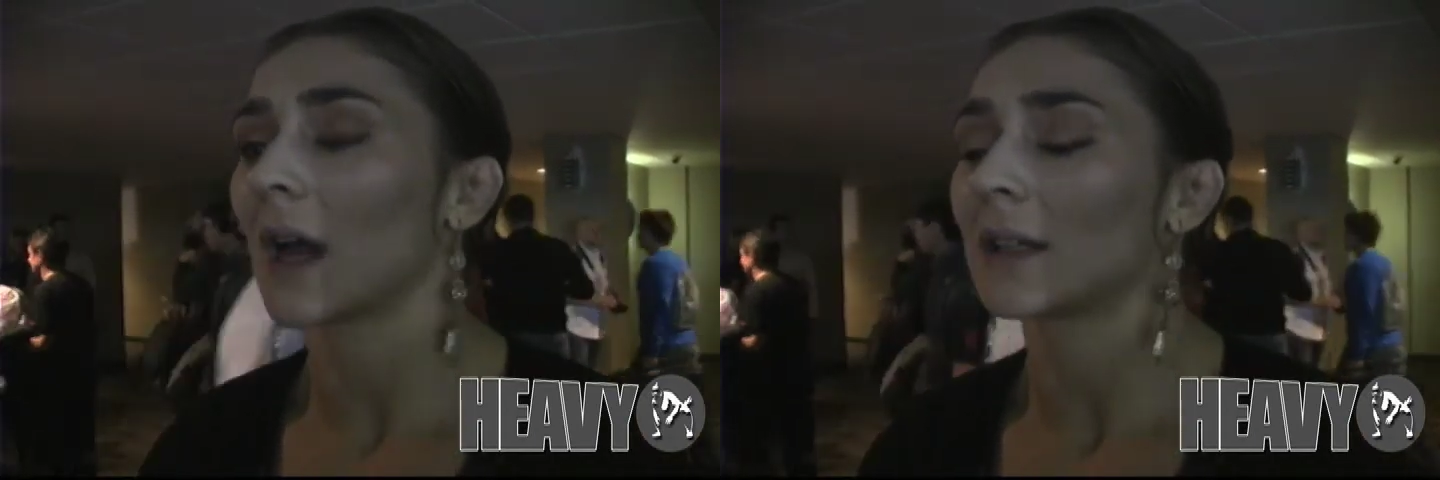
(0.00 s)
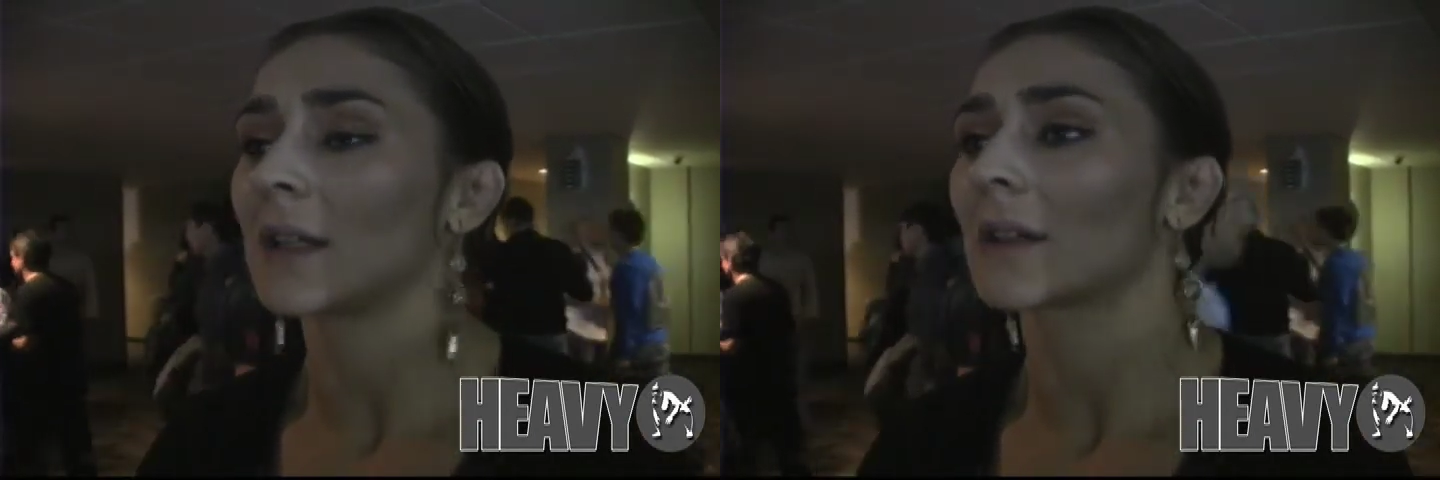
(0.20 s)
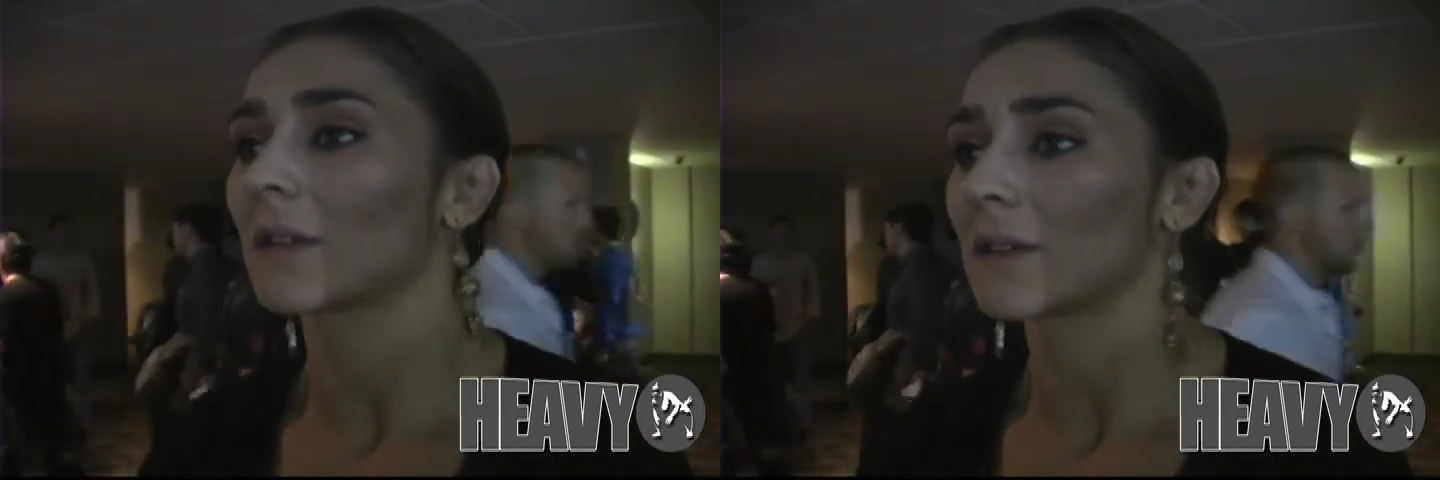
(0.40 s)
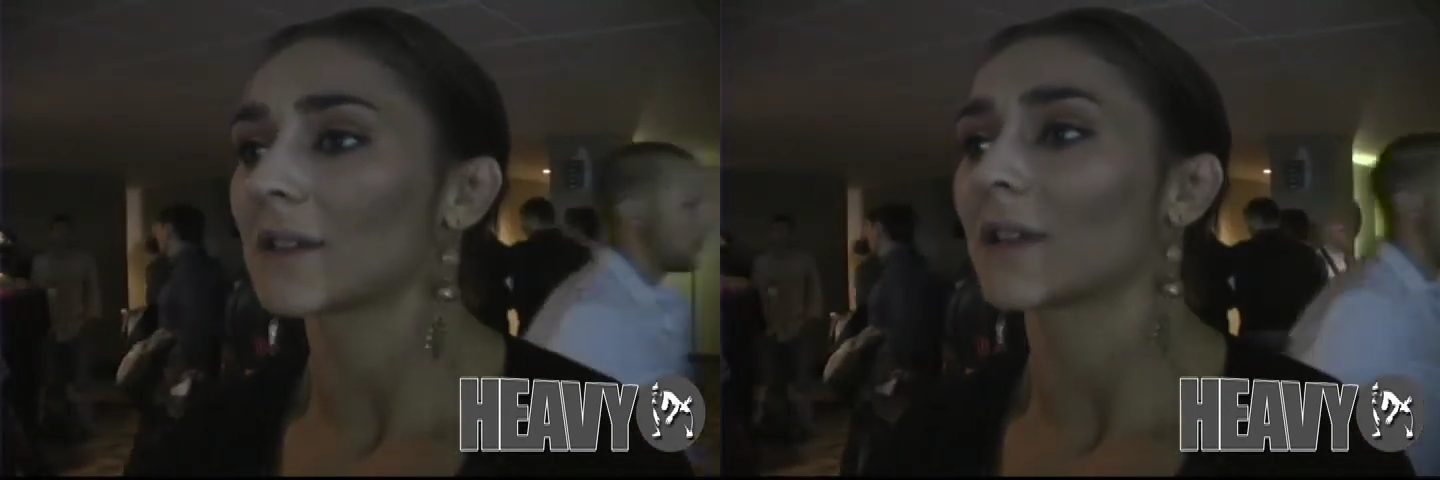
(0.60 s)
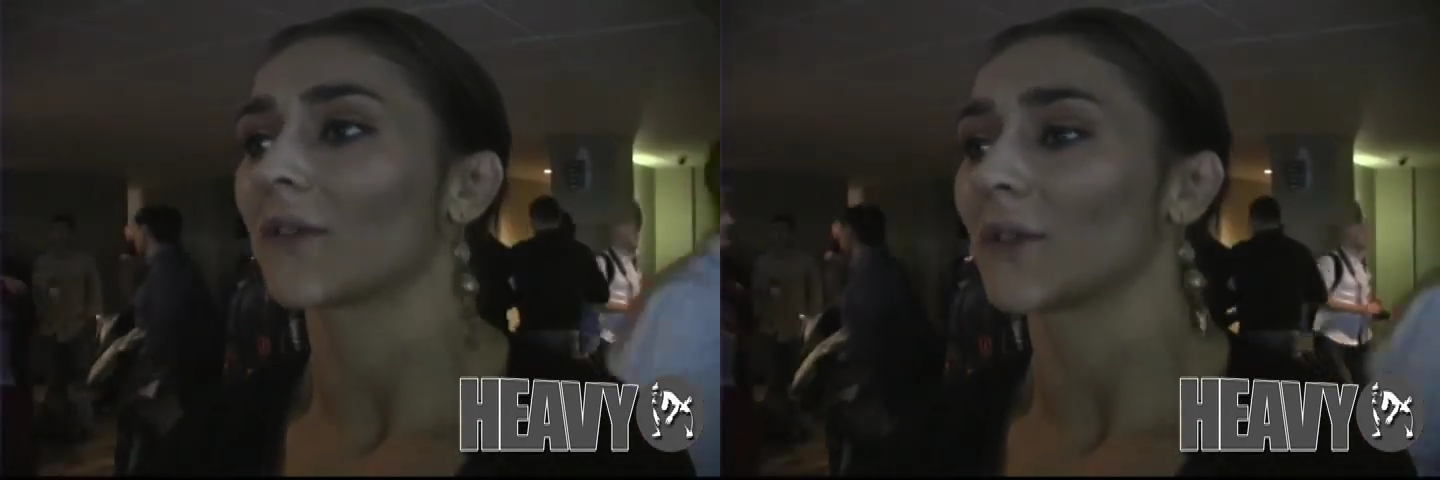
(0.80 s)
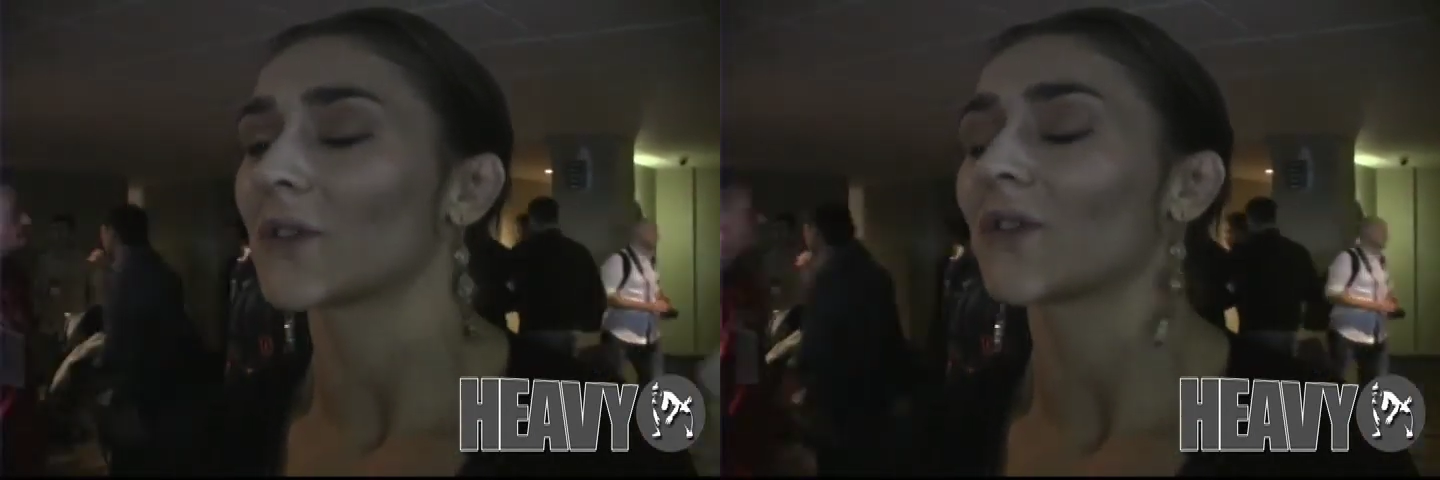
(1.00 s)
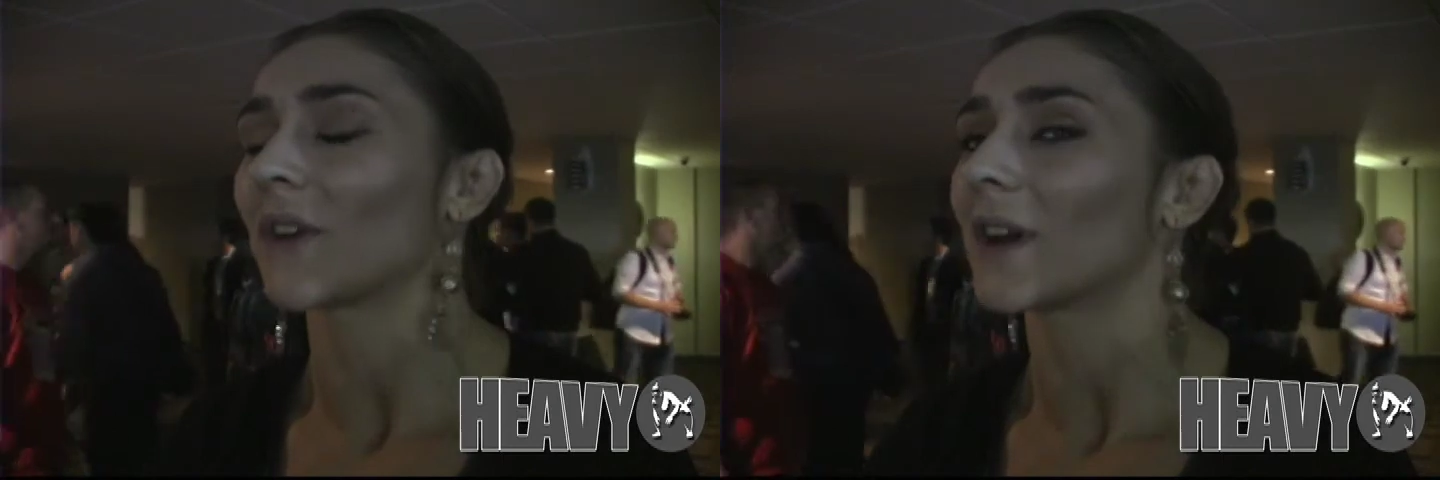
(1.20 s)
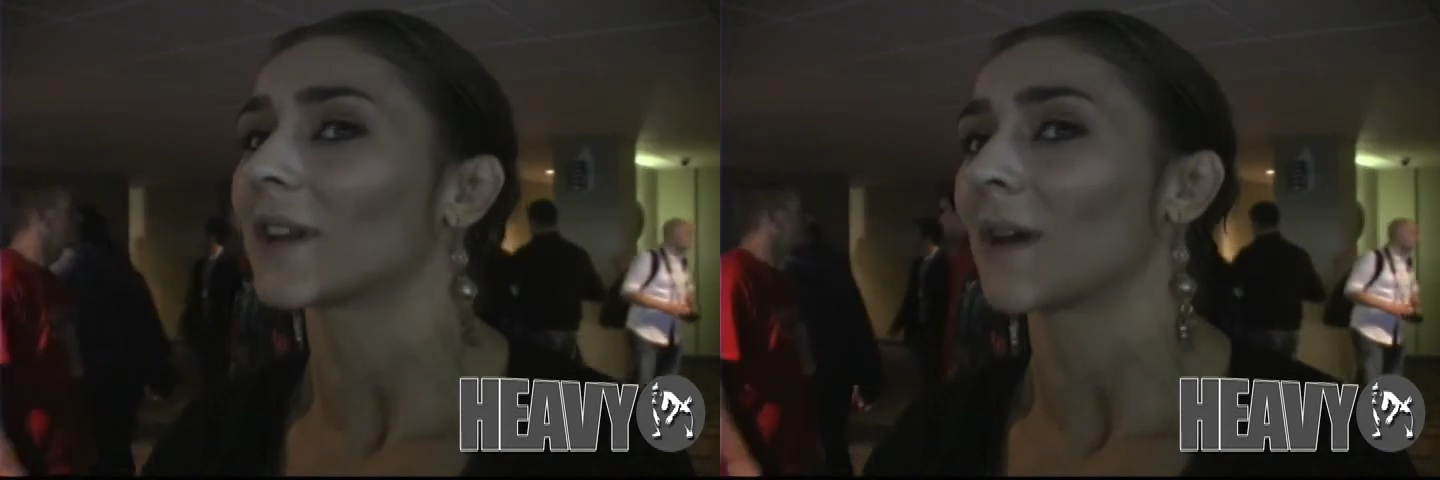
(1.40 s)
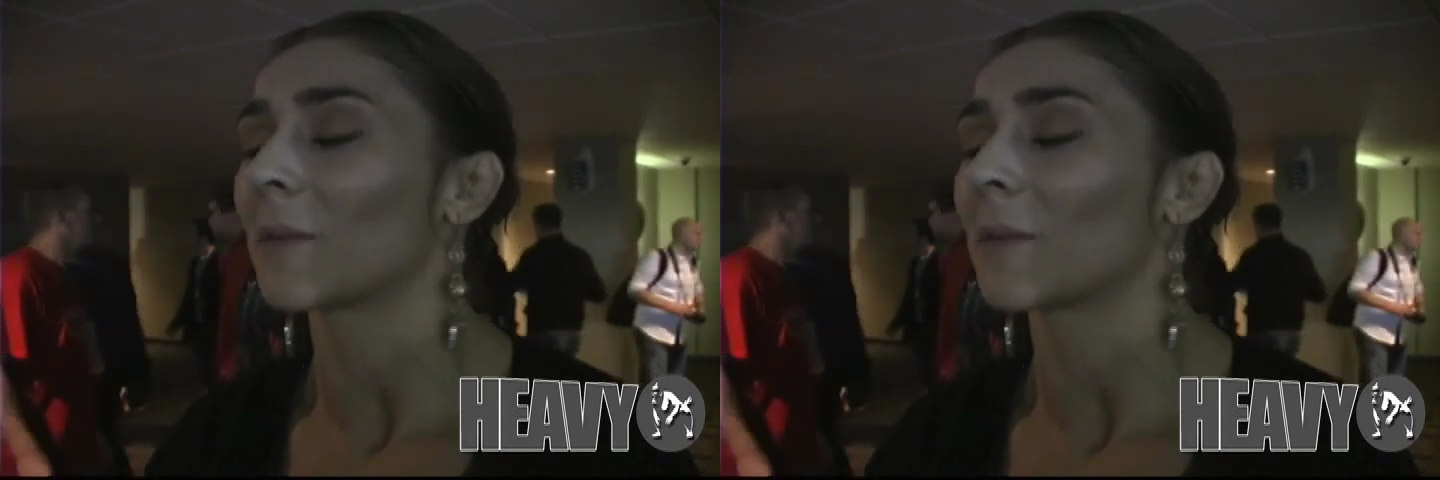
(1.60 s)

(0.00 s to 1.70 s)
I didn't lose the first fight.